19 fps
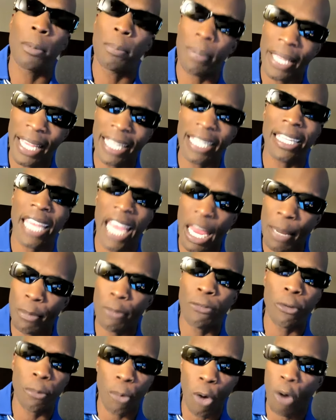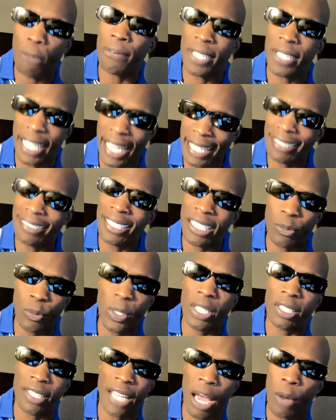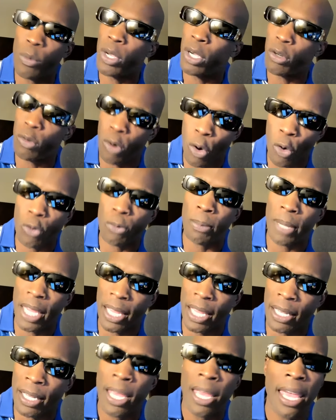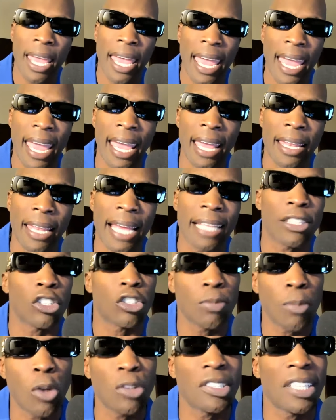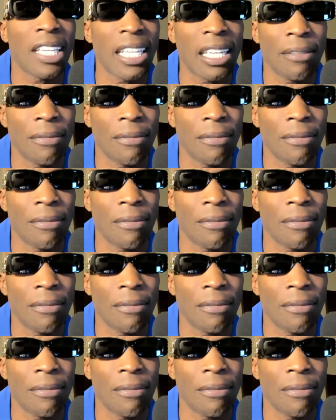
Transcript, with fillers: been playing the game of football for 19 weeks now. We are grown men, and at the smallest